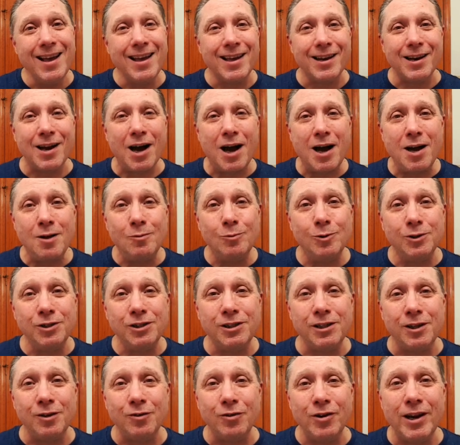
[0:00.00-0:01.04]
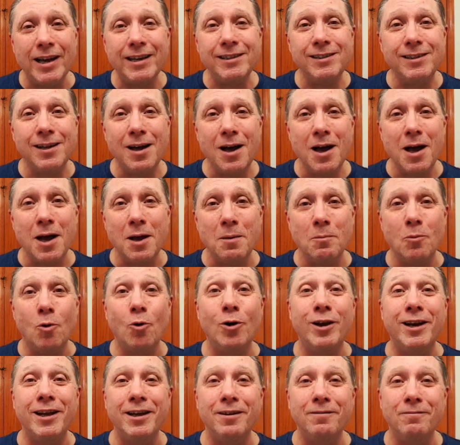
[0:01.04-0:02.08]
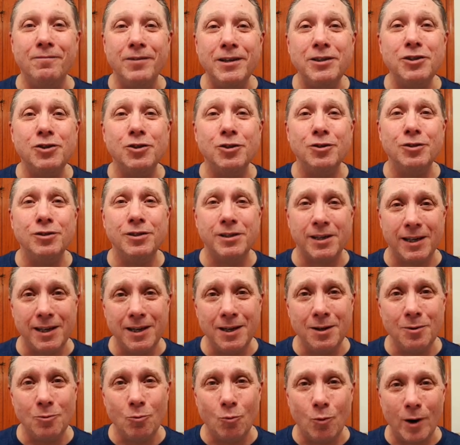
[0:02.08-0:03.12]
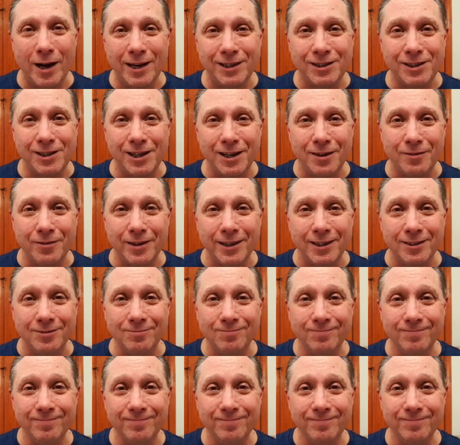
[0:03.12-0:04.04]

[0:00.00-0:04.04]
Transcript: and I will see you next time on Adventures in Wet Shaving.